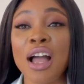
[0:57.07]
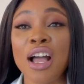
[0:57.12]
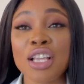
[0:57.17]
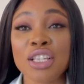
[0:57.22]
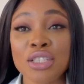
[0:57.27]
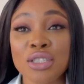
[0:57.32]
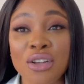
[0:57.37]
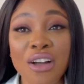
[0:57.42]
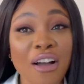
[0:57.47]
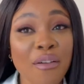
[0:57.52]

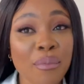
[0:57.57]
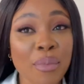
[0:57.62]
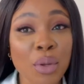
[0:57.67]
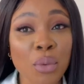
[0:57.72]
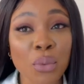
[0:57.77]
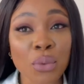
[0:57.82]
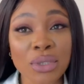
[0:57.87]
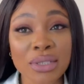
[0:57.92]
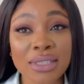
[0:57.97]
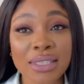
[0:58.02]
So I've been
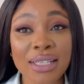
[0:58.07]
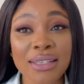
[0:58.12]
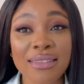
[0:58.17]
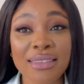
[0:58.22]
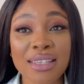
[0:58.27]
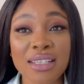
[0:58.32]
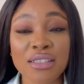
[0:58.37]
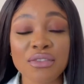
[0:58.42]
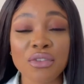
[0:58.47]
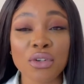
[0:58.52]
wanting
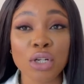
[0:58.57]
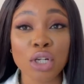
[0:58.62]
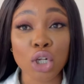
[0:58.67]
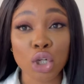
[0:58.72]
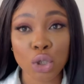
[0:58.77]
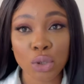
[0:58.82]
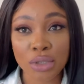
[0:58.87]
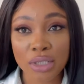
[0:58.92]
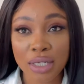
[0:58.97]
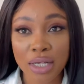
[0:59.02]
this for a
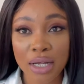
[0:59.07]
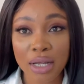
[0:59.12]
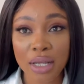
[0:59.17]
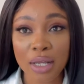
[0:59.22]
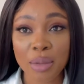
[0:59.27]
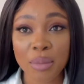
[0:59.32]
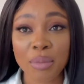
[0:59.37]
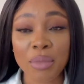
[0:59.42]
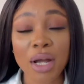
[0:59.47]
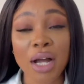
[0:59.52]
long
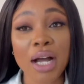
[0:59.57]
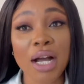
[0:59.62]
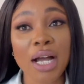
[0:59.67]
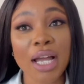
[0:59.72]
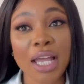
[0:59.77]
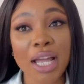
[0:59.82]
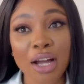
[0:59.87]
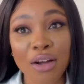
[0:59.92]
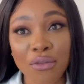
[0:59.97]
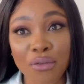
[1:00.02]
time. I
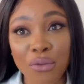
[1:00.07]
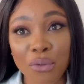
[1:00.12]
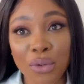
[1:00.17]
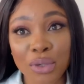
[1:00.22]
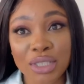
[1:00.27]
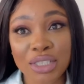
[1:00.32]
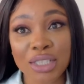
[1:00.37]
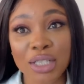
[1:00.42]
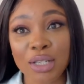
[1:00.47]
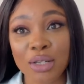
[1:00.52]
have
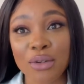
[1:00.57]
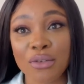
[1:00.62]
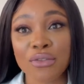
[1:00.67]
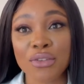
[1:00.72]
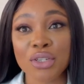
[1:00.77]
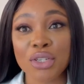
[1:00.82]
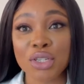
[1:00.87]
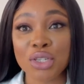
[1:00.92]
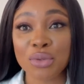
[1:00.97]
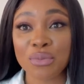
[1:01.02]
watched a lot of
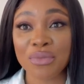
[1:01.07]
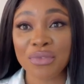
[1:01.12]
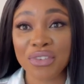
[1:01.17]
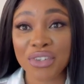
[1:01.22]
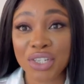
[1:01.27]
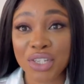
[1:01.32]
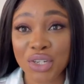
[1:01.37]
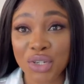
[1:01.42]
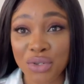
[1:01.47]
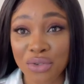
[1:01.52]
YouTube
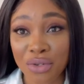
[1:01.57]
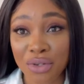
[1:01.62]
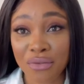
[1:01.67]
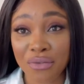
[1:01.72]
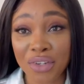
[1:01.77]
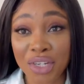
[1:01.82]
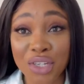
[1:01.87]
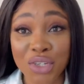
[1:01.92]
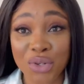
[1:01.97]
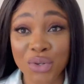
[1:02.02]

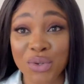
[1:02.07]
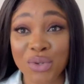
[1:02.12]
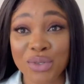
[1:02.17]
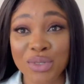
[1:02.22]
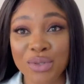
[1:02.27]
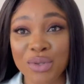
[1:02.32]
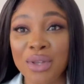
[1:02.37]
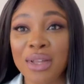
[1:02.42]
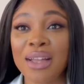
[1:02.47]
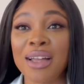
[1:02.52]
videos
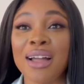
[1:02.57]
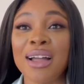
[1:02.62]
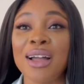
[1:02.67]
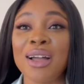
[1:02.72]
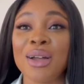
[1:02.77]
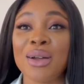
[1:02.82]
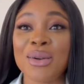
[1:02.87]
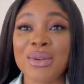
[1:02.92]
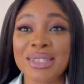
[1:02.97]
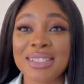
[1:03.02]

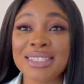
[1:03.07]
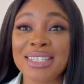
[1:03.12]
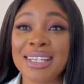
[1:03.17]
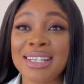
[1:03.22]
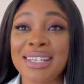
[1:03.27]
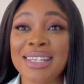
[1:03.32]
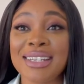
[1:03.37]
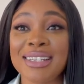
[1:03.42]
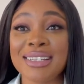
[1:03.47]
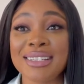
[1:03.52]

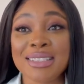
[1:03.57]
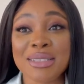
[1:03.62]
concerning this